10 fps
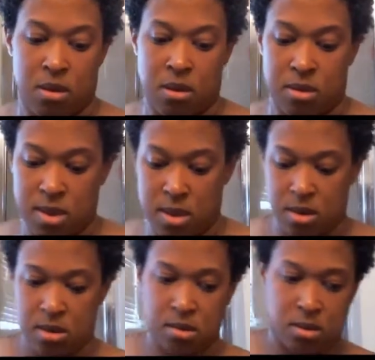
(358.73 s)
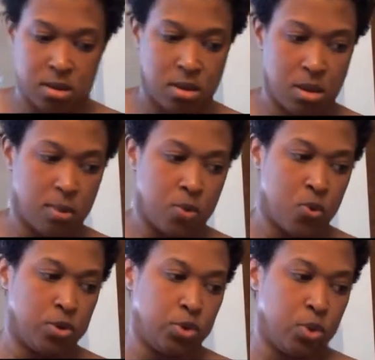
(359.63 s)
And then I'm
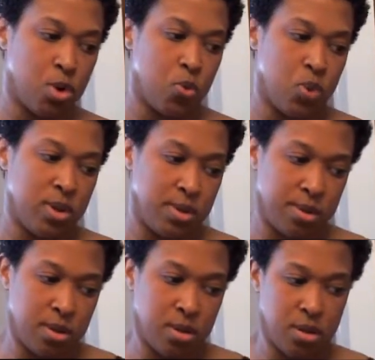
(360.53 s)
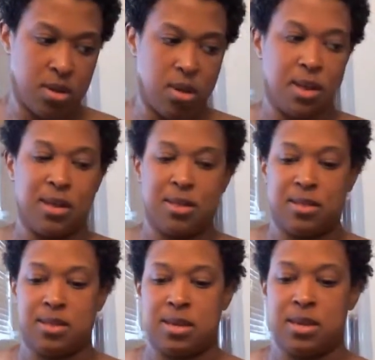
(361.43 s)
going to go with
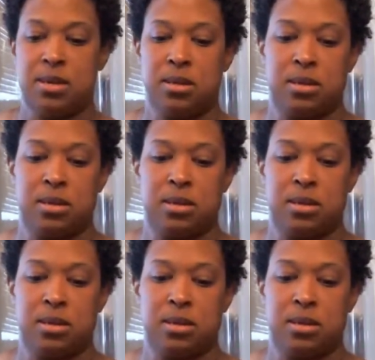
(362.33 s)
the